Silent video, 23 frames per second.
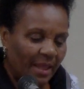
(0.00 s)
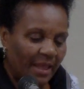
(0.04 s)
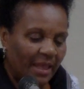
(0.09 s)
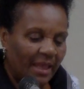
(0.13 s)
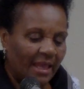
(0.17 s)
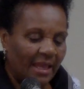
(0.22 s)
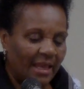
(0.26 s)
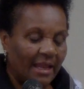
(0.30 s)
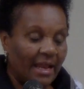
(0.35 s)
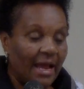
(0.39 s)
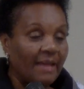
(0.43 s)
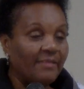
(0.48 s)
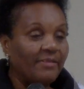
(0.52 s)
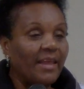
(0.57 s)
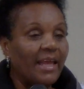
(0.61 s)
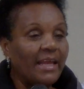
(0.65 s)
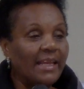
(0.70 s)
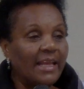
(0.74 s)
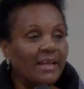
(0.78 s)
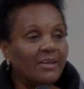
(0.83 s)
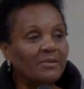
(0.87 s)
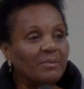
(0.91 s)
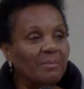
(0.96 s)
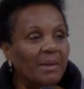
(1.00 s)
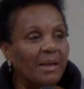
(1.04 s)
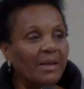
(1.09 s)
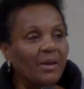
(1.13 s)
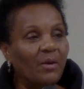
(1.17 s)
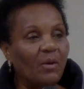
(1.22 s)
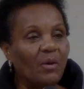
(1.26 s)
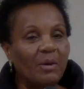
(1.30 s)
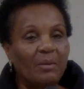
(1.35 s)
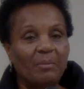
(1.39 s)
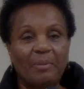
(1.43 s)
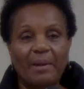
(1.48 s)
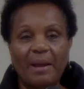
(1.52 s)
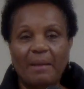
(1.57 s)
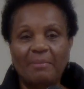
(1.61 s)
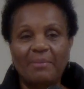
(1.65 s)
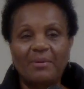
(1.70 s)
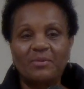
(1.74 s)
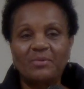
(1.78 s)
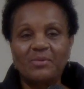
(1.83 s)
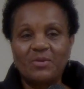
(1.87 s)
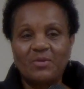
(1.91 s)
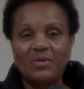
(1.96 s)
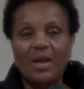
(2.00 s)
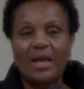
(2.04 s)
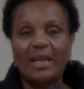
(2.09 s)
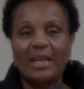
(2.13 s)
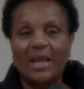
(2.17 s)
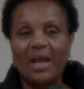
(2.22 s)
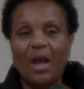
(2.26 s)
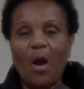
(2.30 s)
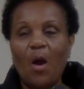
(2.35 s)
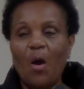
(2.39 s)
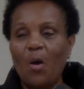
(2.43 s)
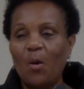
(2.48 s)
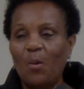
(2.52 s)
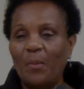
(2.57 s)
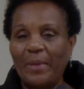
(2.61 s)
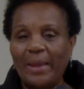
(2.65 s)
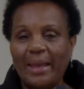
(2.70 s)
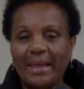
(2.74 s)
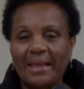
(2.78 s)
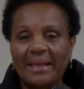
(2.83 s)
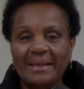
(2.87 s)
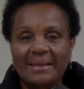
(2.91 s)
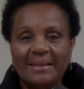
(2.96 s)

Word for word: And I think that's my daughter probably was trying to call me,